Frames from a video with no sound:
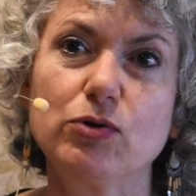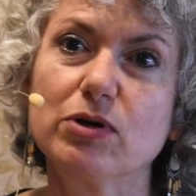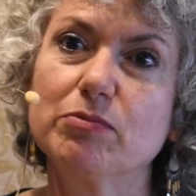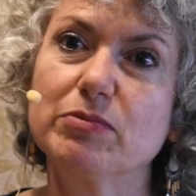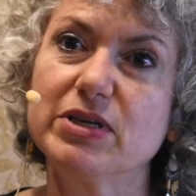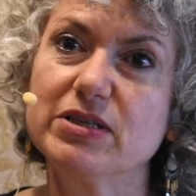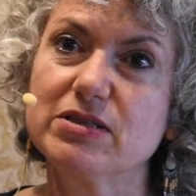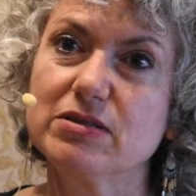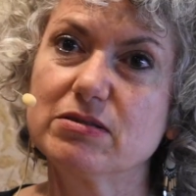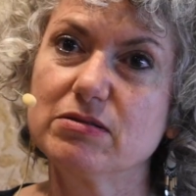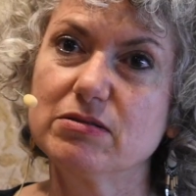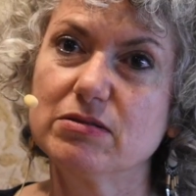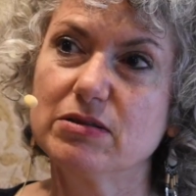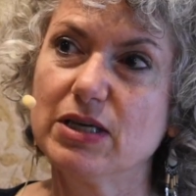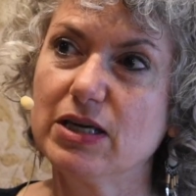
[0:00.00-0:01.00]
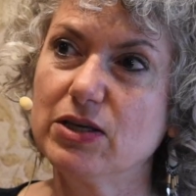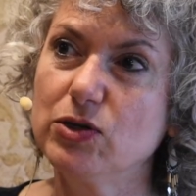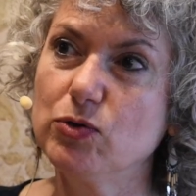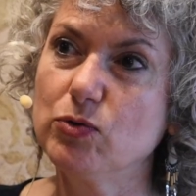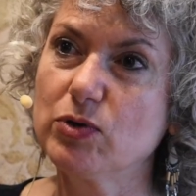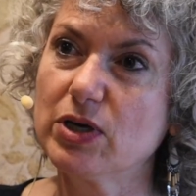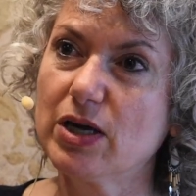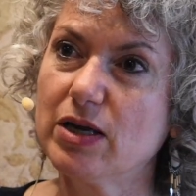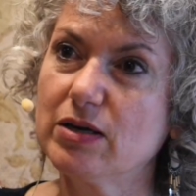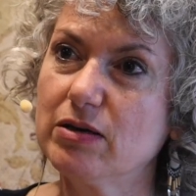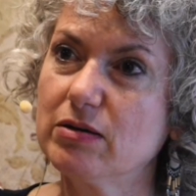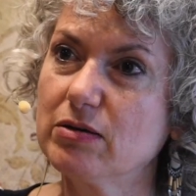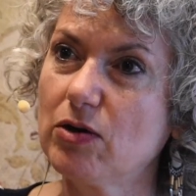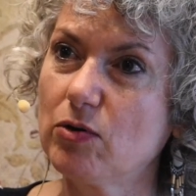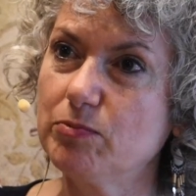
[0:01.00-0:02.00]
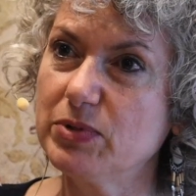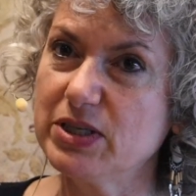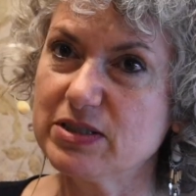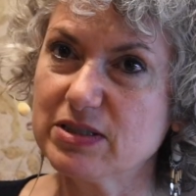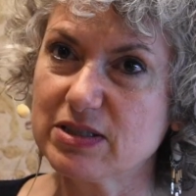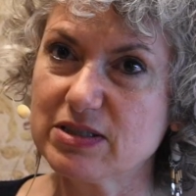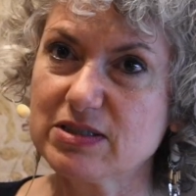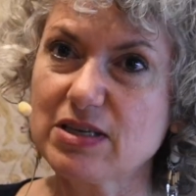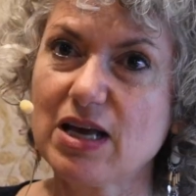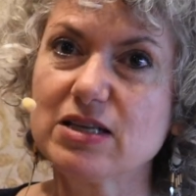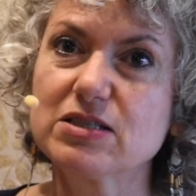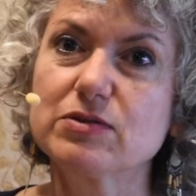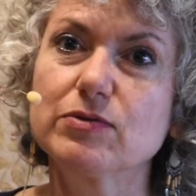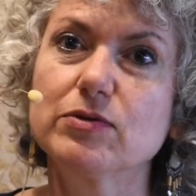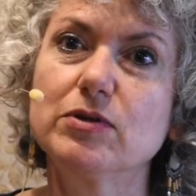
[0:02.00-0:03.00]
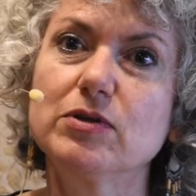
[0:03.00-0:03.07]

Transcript: can go be successful,